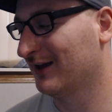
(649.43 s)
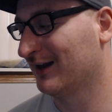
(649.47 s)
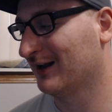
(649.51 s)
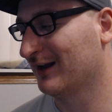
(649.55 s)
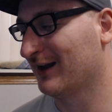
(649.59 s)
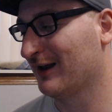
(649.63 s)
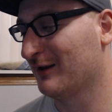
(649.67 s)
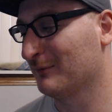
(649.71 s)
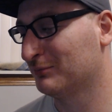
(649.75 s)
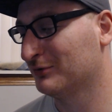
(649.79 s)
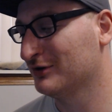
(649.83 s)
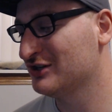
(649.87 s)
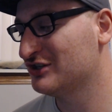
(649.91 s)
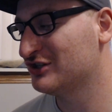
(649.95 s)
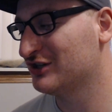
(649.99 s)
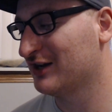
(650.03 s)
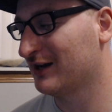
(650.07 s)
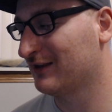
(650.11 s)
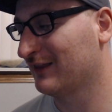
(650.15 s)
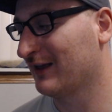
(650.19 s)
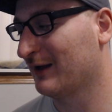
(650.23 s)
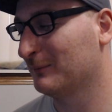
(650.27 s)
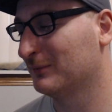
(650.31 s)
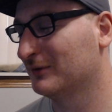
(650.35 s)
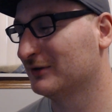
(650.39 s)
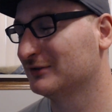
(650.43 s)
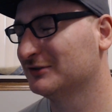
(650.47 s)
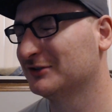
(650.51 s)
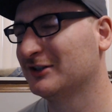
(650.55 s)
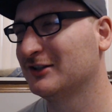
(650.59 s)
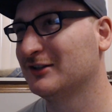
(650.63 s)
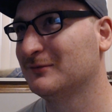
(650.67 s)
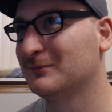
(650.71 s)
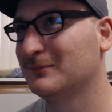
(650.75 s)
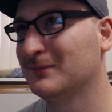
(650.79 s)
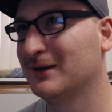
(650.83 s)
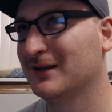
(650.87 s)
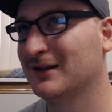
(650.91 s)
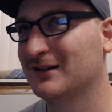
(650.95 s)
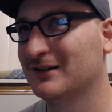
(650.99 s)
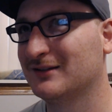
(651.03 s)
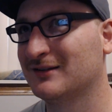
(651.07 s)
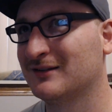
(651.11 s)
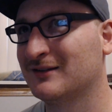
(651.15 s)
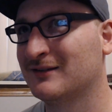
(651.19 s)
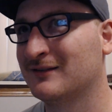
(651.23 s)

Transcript: and I appreciate that, but, like, make it